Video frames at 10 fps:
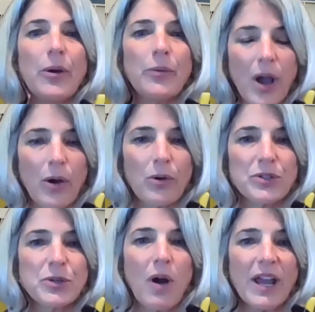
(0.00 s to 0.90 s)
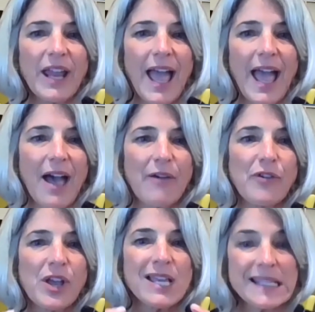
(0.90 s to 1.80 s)
goes. You want to have
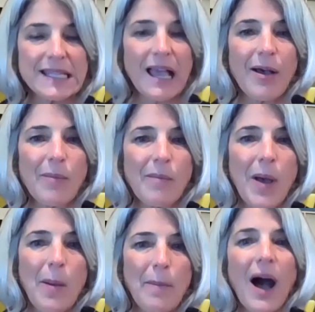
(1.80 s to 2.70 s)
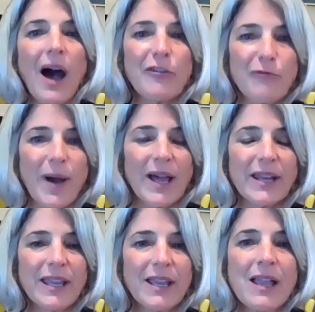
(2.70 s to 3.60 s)
some pot of
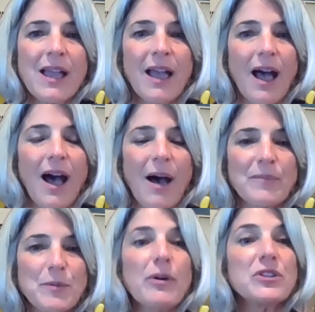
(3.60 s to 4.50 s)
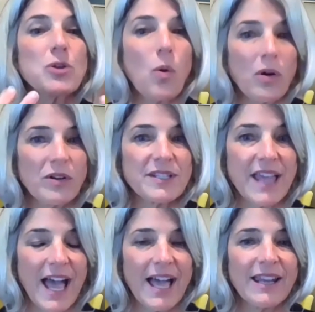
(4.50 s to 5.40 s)
money to put towards
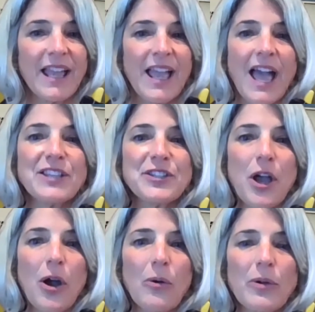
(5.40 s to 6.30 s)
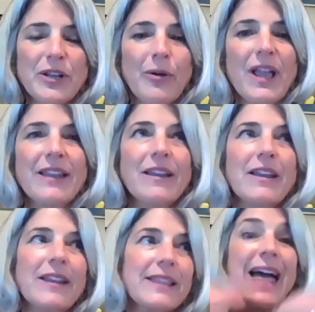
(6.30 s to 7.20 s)
that. And so,
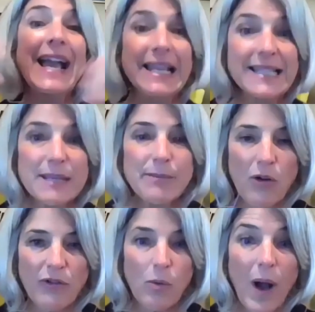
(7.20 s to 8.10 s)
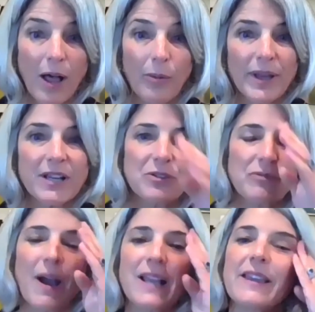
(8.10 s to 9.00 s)
and that can seem overwhelming because you
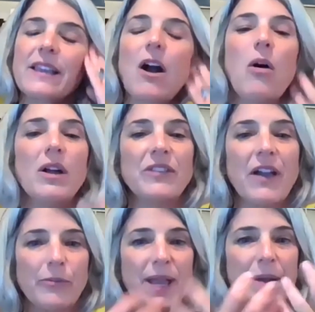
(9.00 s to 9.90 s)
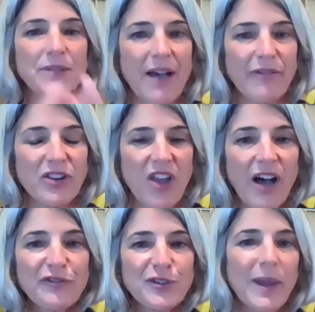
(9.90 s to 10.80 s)
might think, I'll never be able to have
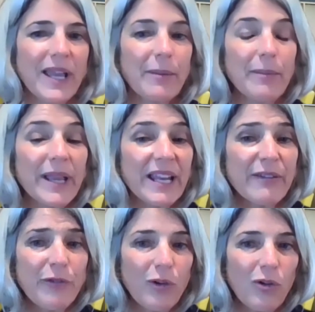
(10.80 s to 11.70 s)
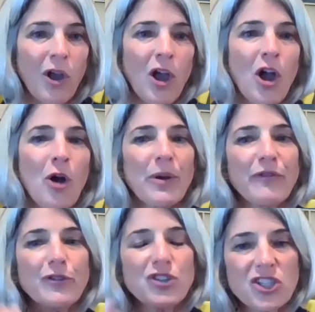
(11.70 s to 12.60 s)
enough to make it meaningful. But if
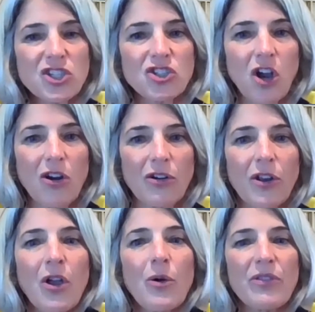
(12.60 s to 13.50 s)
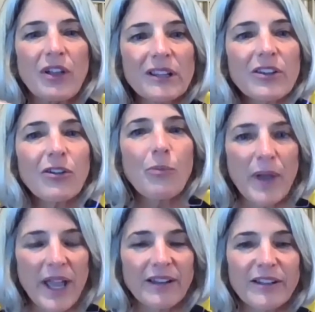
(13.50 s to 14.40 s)
you just start with a little
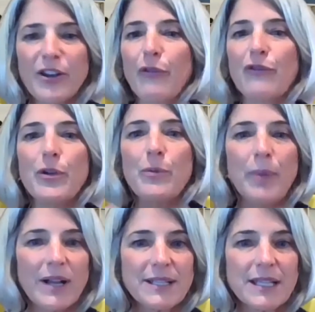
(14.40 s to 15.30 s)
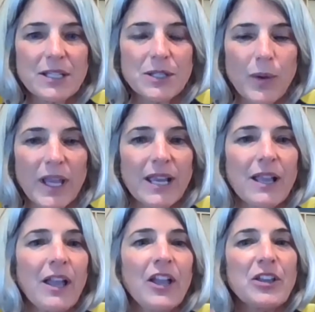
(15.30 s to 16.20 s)
bit, a few bucks each week,
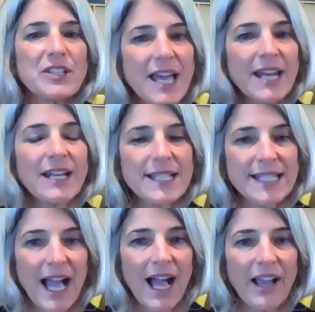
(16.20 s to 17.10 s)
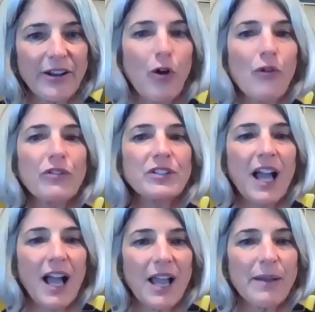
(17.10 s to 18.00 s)
you set it aside, over
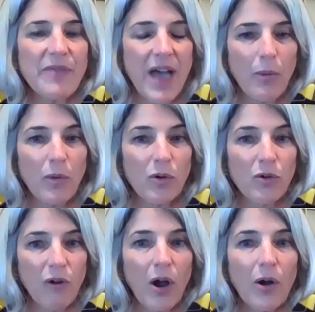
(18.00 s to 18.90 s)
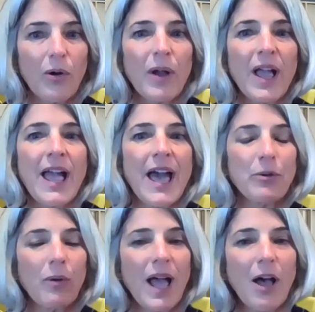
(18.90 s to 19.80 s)
time that will grow and it
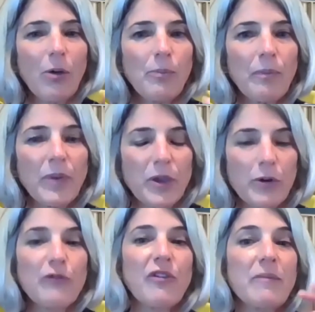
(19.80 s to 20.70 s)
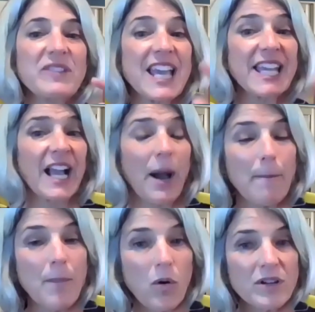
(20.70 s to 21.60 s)
will help you from taking
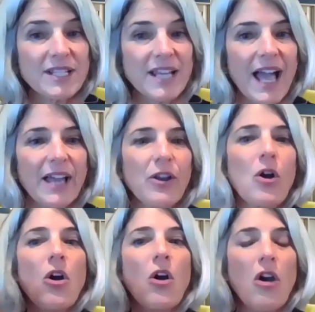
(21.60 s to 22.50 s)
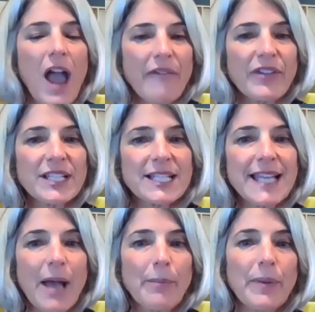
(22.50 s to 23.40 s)
on more debt or having to
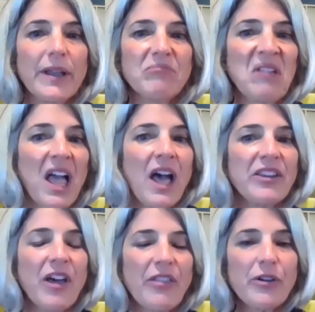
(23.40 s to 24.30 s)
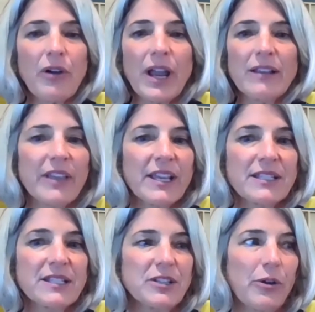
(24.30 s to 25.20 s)
tap in. Another great thing
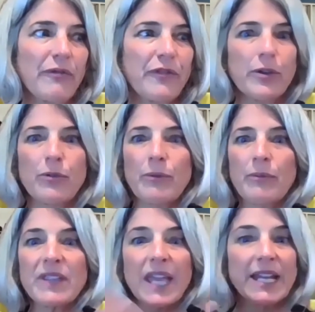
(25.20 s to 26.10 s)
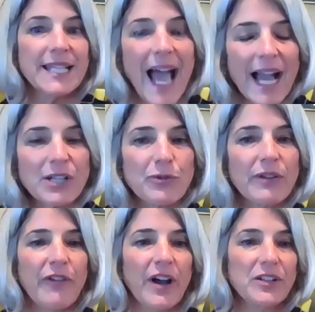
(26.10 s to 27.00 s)
is, if you get a tax
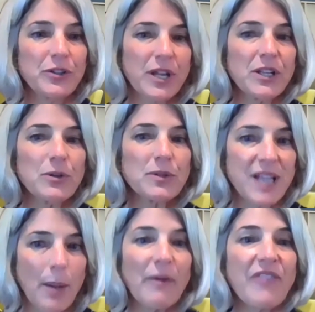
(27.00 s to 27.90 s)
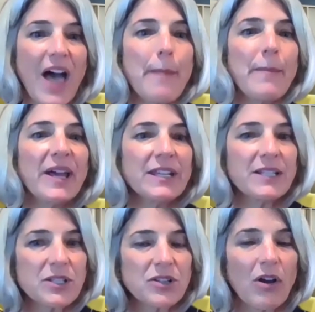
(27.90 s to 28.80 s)
refund, you can use some of that money
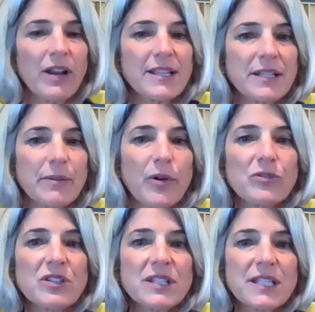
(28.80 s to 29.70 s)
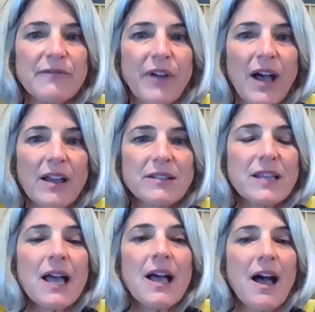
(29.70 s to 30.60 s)
to start as an emergency
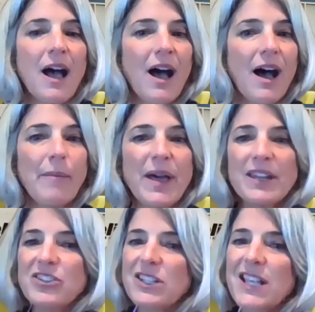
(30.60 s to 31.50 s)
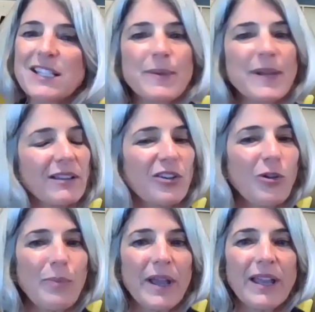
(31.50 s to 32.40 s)
fund. And it just has to be a little
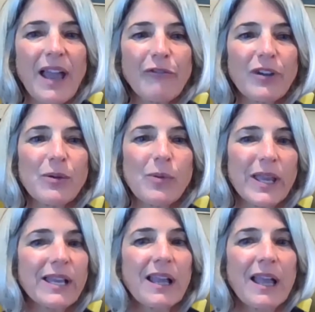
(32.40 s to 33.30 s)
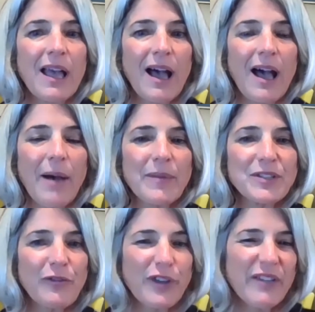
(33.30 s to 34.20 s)
bit every week. And
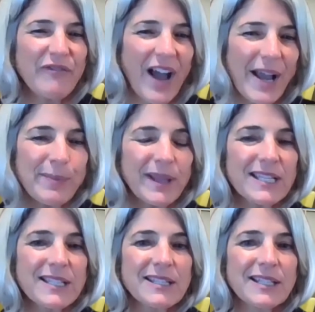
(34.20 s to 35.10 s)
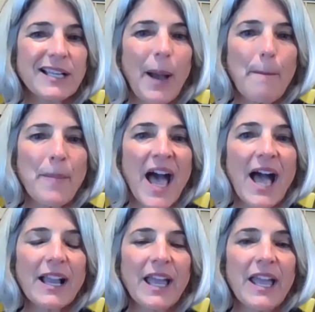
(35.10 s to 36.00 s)
so if you can find places to cut
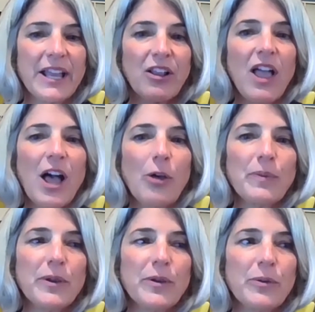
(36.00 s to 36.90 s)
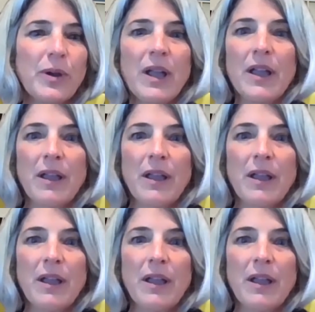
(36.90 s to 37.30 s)
back, it'll help you